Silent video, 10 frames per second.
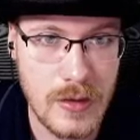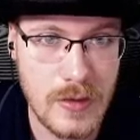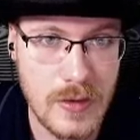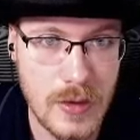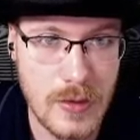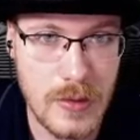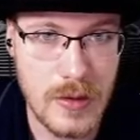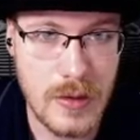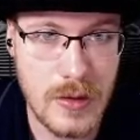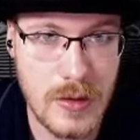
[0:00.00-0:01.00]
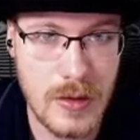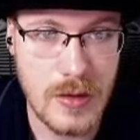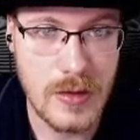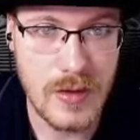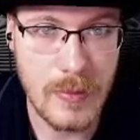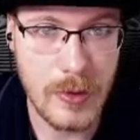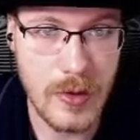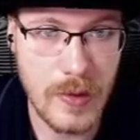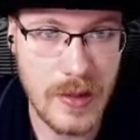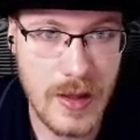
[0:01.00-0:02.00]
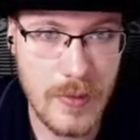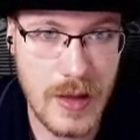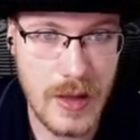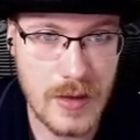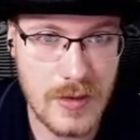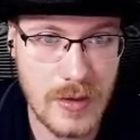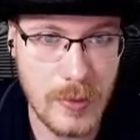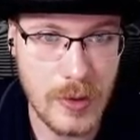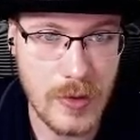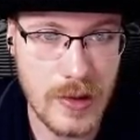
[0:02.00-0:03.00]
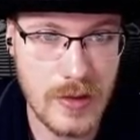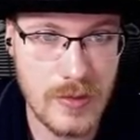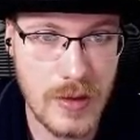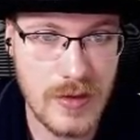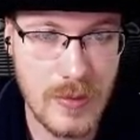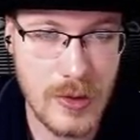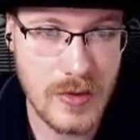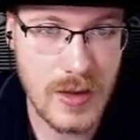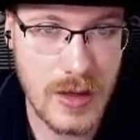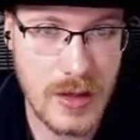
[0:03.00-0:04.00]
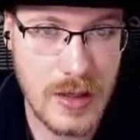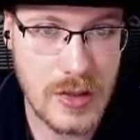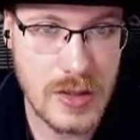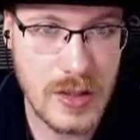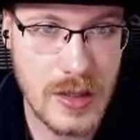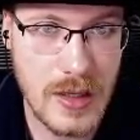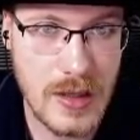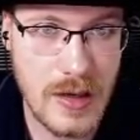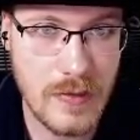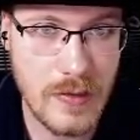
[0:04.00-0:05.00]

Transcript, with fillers: So, some are going that way, some are going this way, some are just kind of like chilling on there